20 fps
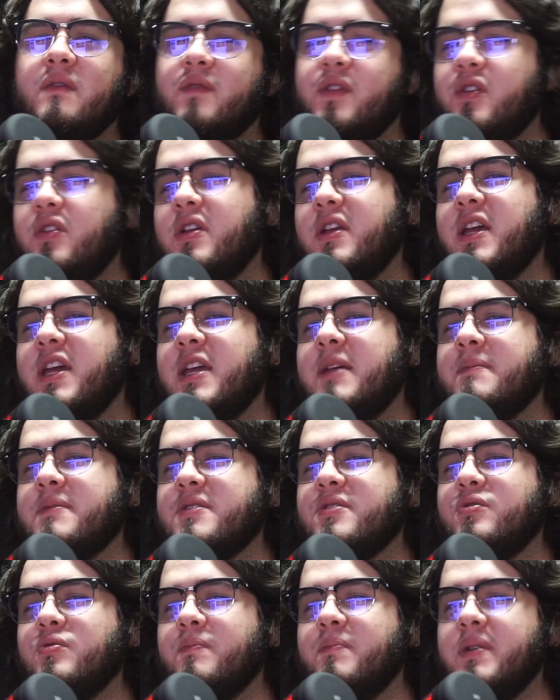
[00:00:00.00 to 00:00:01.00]
video
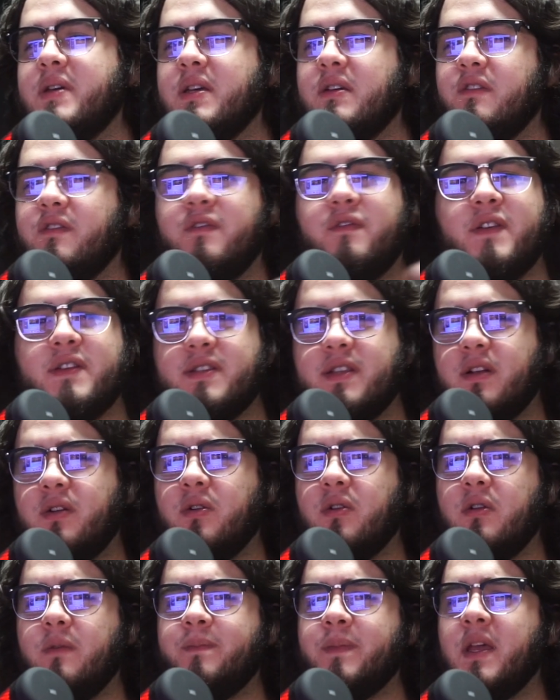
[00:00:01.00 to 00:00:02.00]
games to be
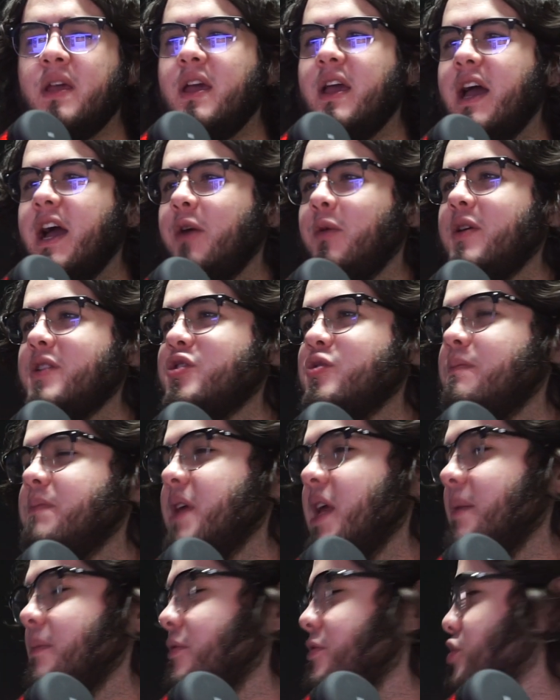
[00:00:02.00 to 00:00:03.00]
physical. I want to
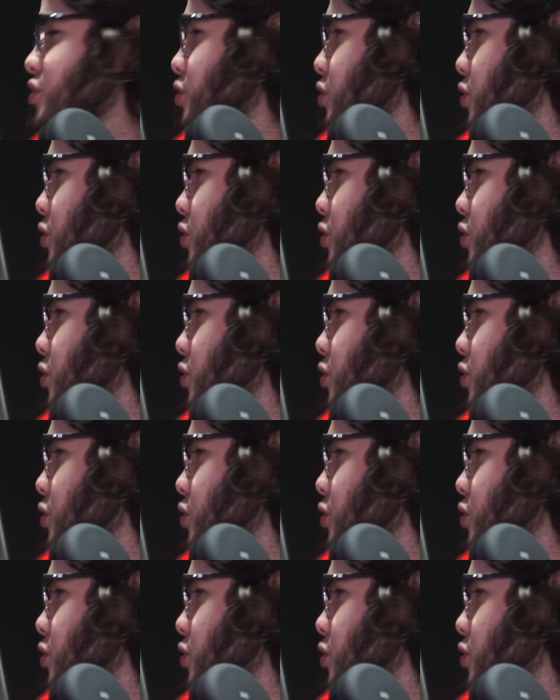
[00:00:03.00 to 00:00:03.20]
be able to